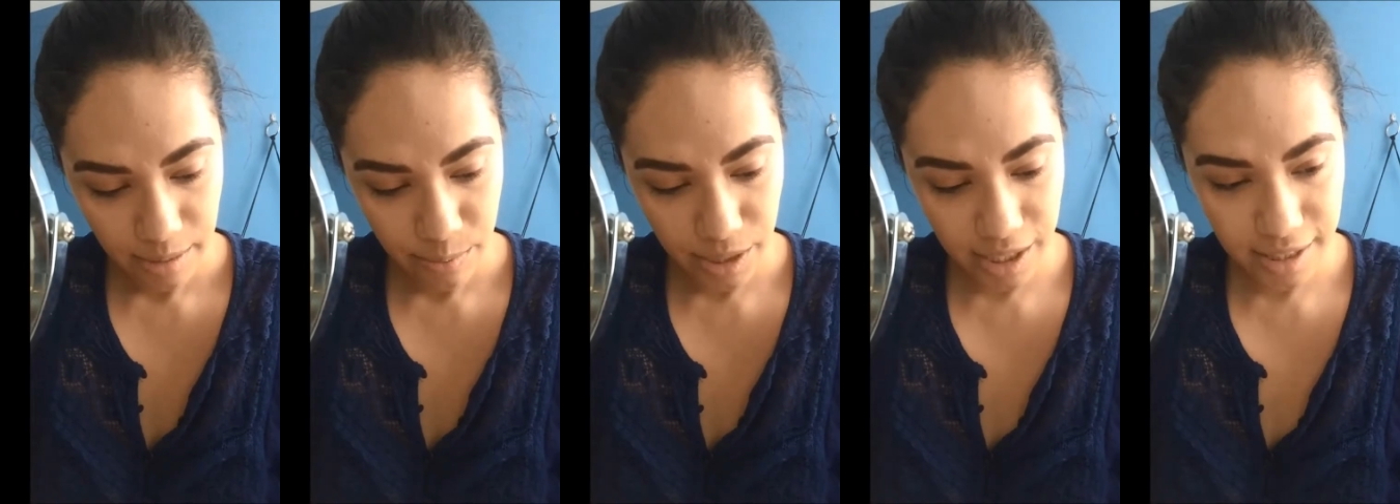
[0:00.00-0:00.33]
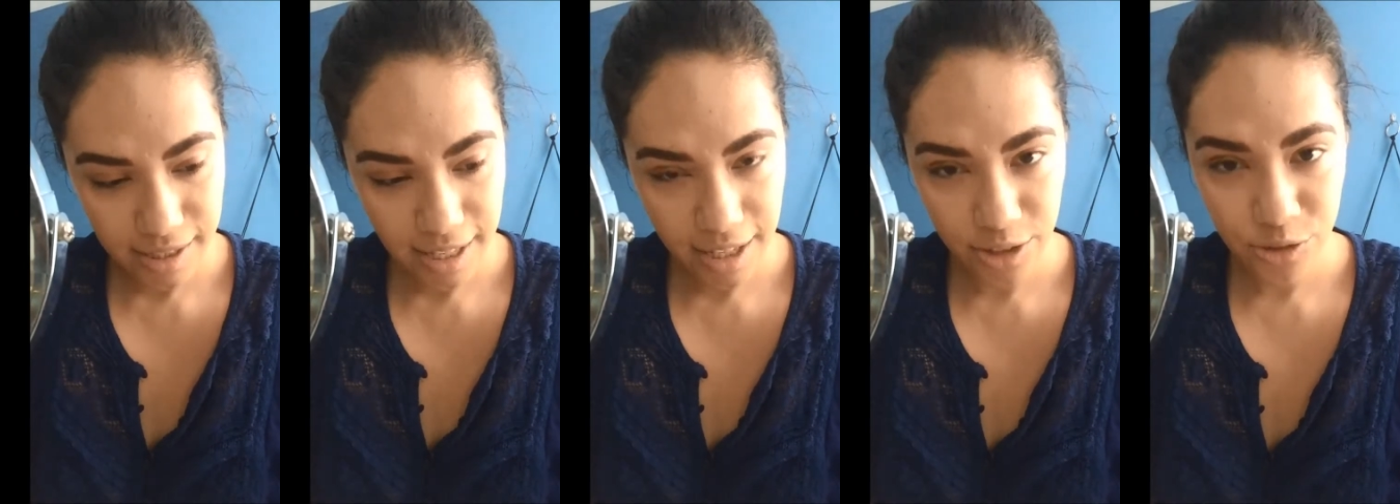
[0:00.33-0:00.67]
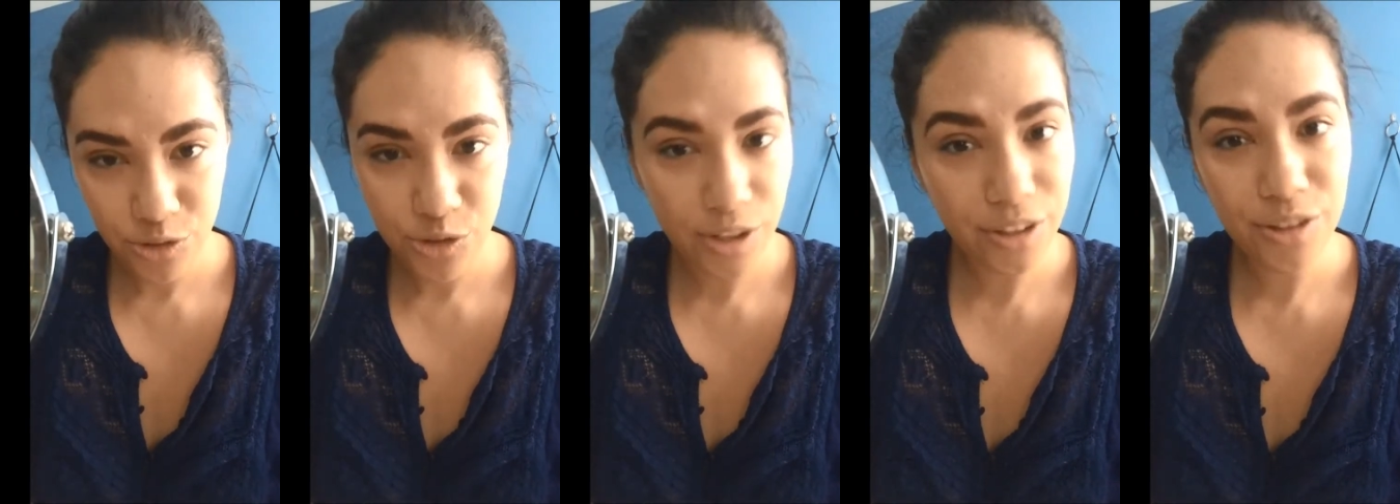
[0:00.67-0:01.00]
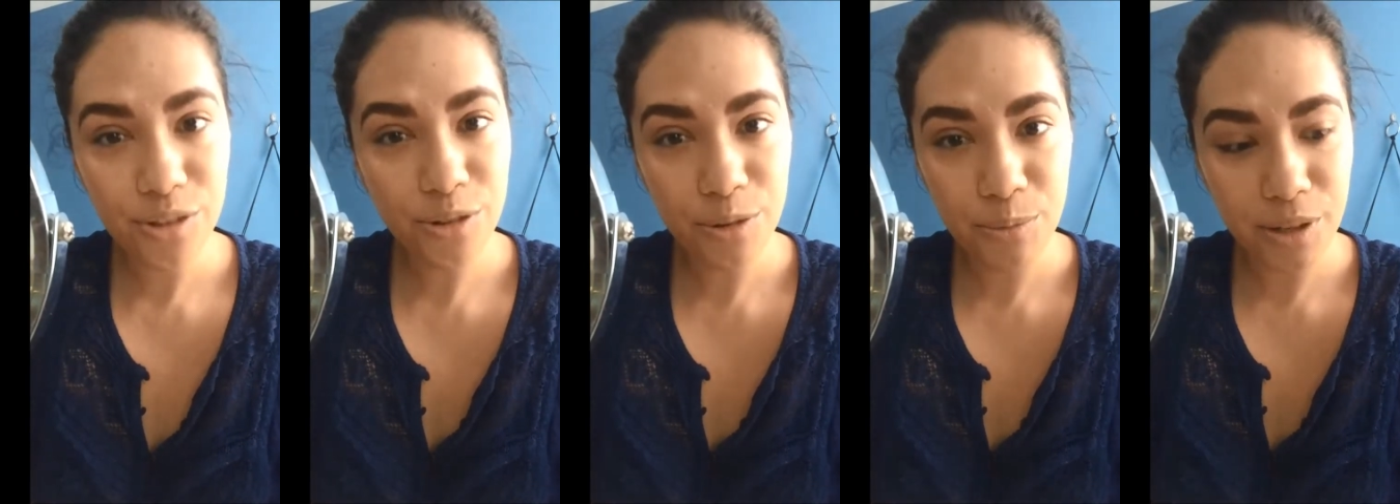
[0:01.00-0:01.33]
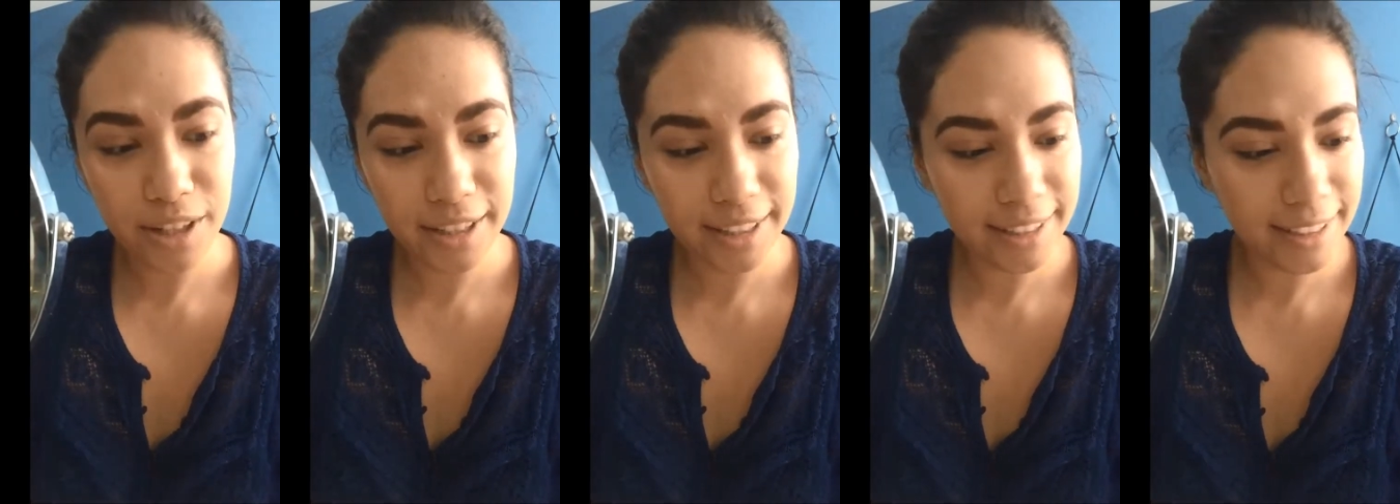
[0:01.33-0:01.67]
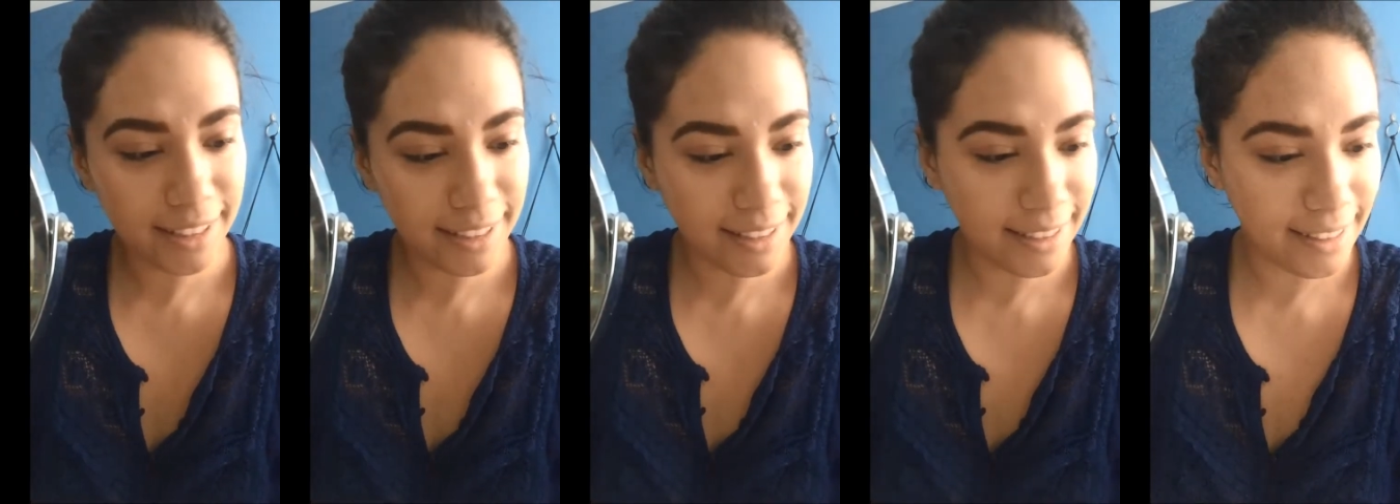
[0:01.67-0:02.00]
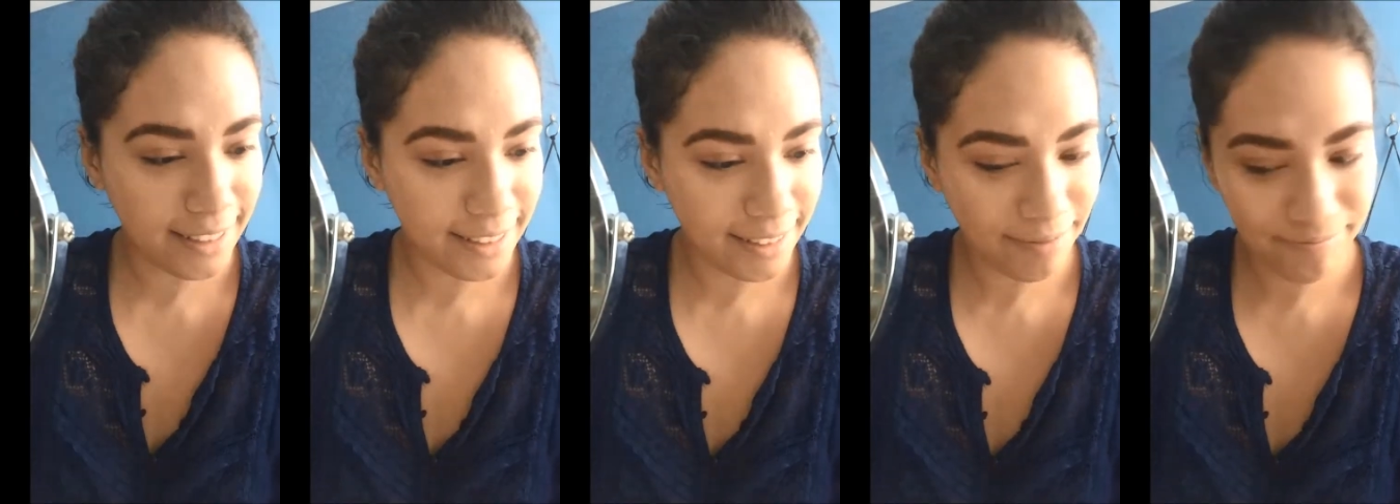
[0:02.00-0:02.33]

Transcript: Because I use drugstore products, because